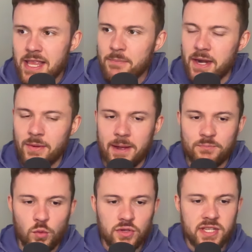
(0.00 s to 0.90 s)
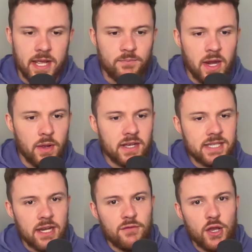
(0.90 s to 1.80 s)
But anyway, we'll see. Anyway, guys,
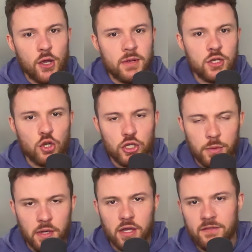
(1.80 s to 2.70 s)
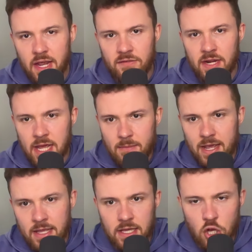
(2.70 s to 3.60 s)
then if you hope you enjoyed, drop a like on it. If you did, hit me
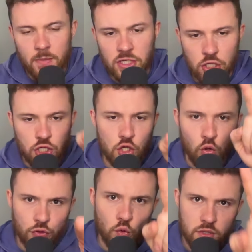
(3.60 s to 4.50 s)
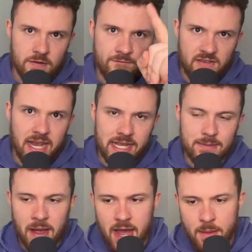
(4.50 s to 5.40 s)
in the comment section your thoughts and feelings
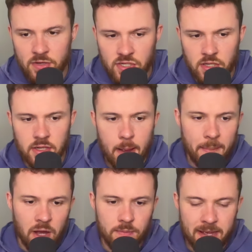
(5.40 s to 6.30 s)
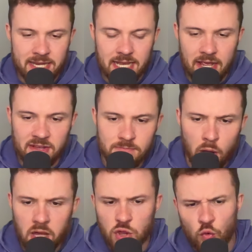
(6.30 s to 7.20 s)
about Emerson, about Ben Davies,
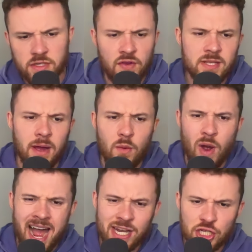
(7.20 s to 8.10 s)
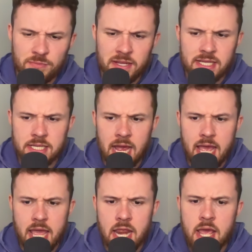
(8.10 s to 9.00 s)
my thoughts and feelings about what Ange has been
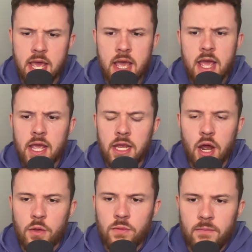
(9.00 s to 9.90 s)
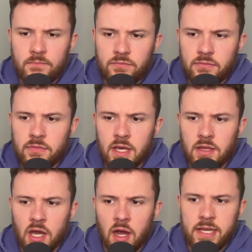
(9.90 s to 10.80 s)
saying. You know, the
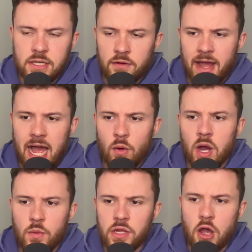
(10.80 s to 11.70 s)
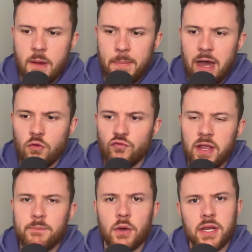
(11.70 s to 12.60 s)
the idea of how I would go about
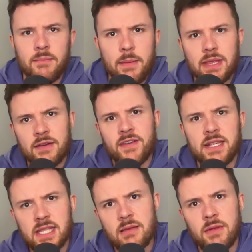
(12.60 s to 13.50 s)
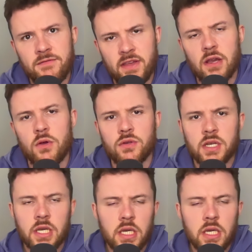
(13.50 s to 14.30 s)
rebuilding maybe the defence in the midfield.